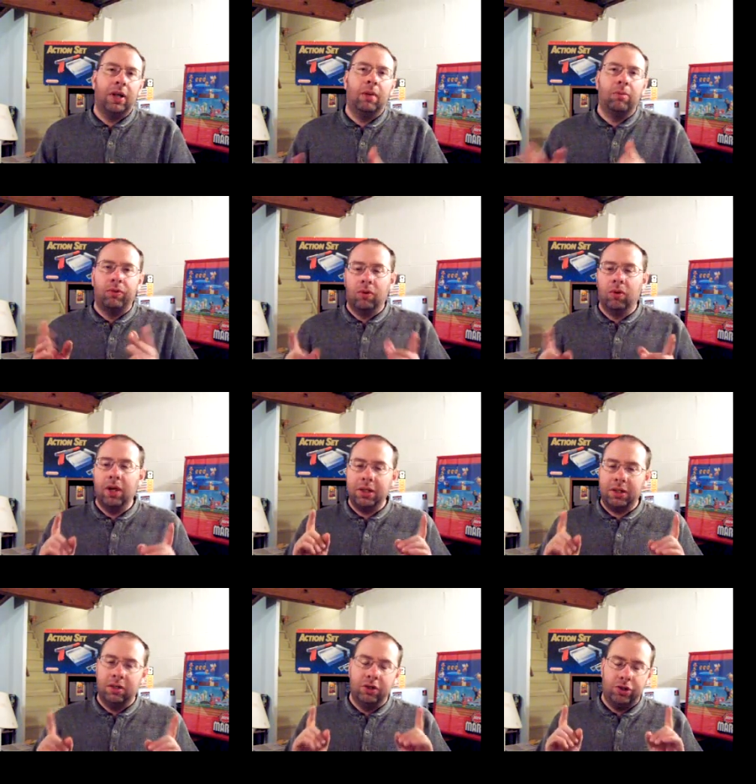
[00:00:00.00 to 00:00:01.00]
Now, before I
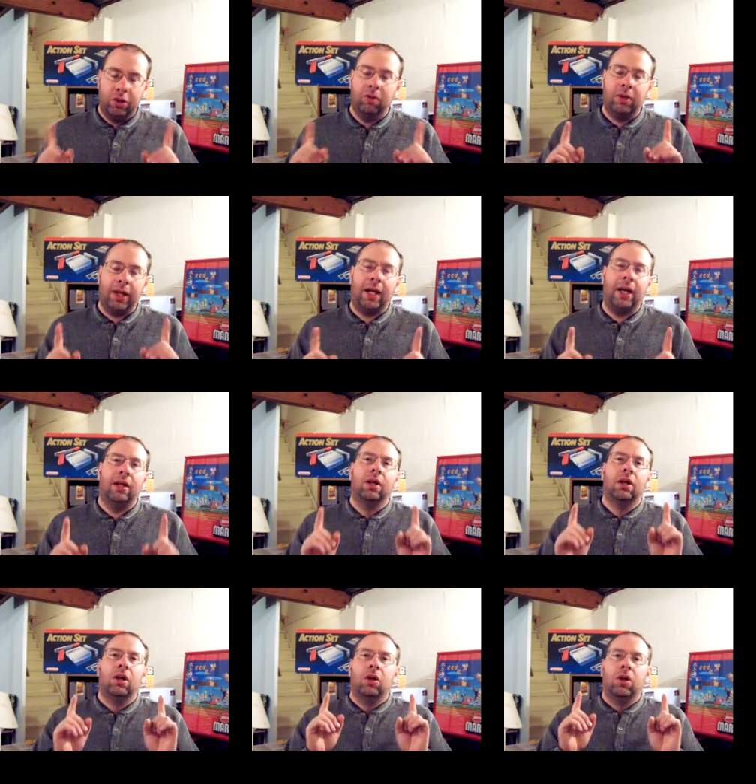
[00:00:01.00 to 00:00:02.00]
show you what I got,
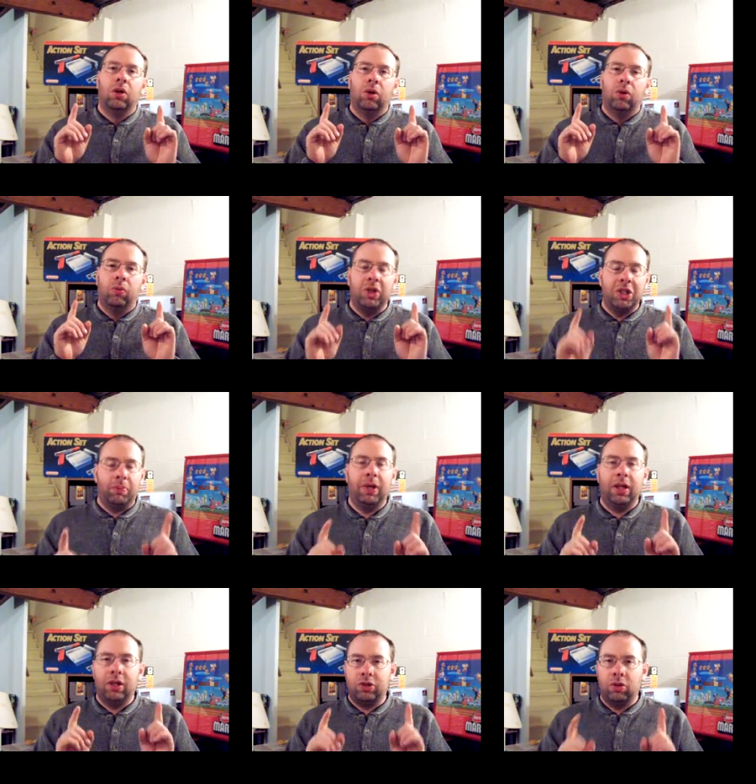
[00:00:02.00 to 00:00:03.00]
we
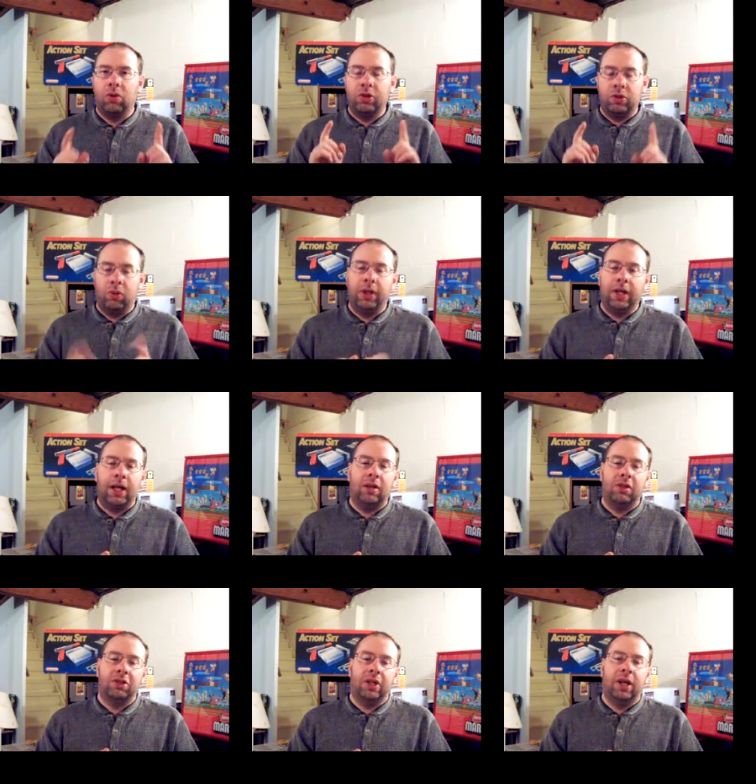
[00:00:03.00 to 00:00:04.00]
spent a total of
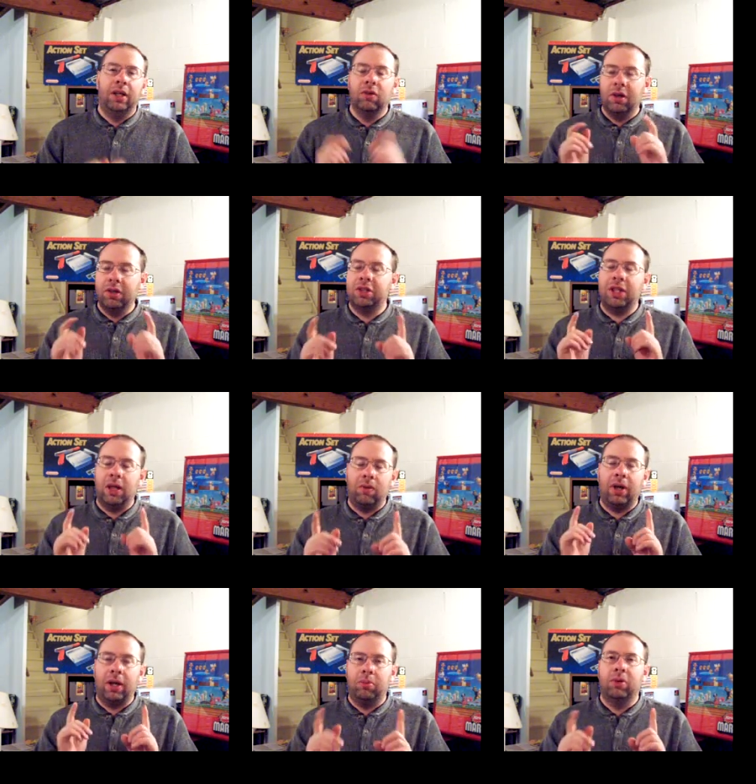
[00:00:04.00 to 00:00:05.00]
$20, and you'll understand
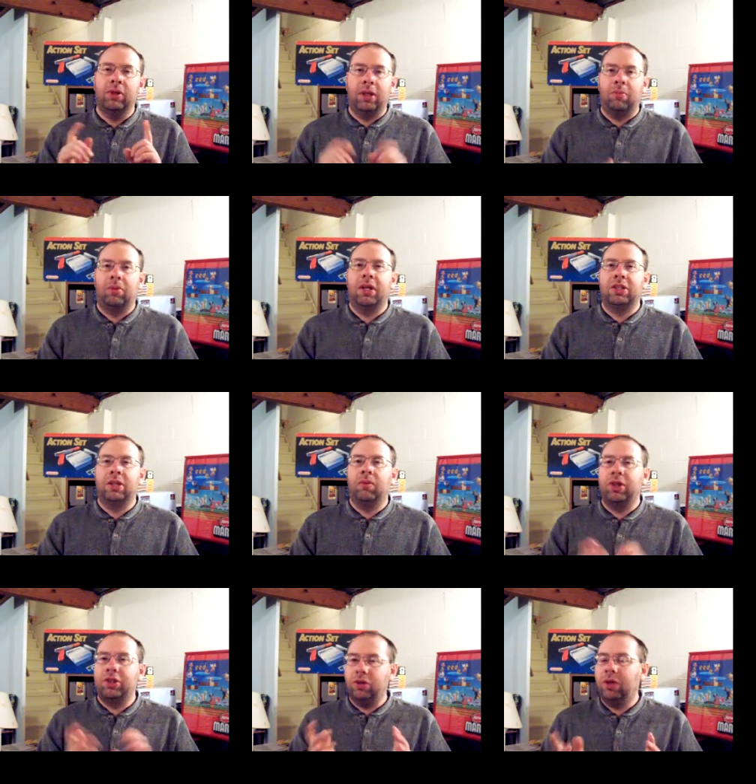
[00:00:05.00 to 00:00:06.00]
why I point that price out
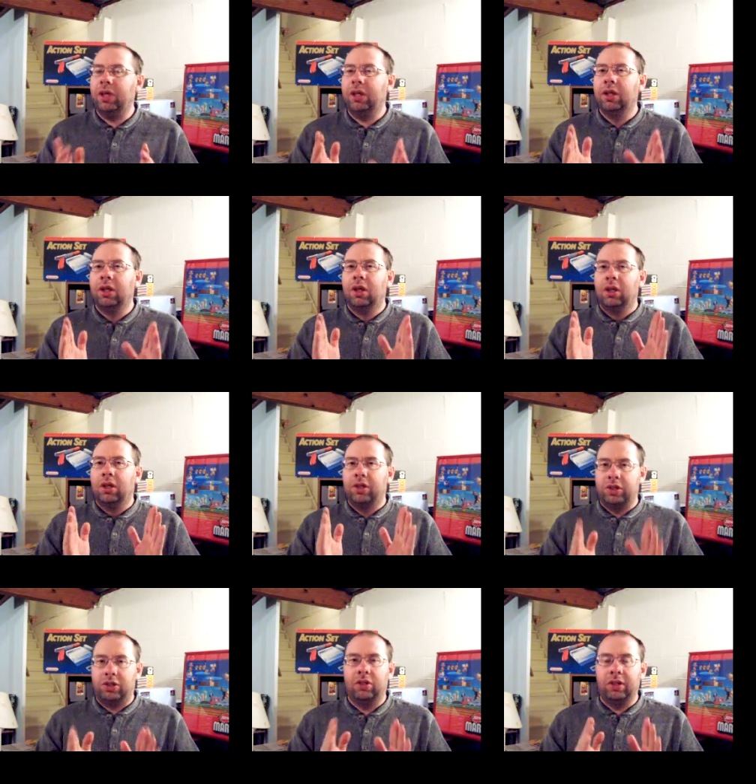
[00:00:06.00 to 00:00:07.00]
when I show you
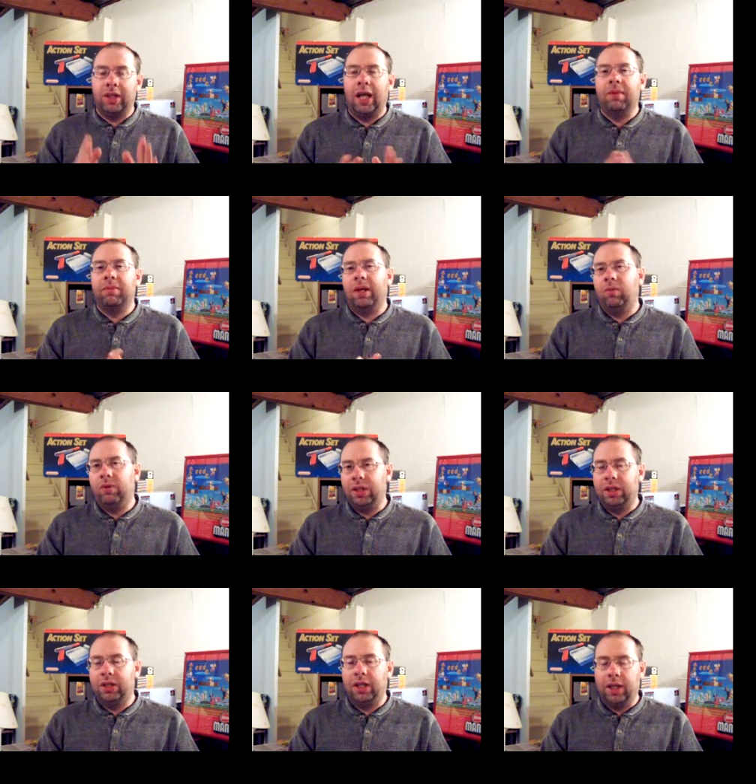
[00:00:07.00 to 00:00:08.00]
the certain game that we
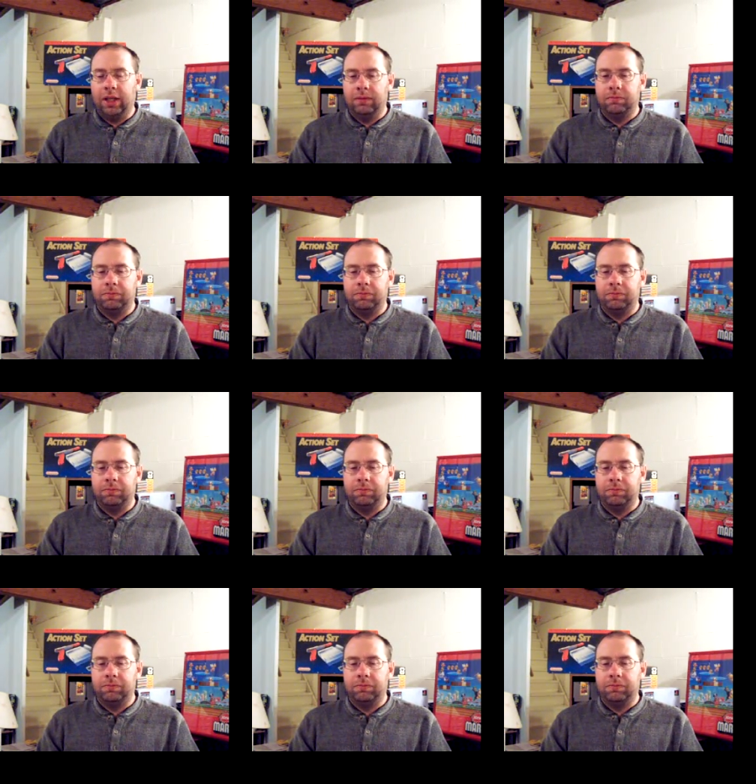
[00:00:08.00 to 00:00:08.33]
did get.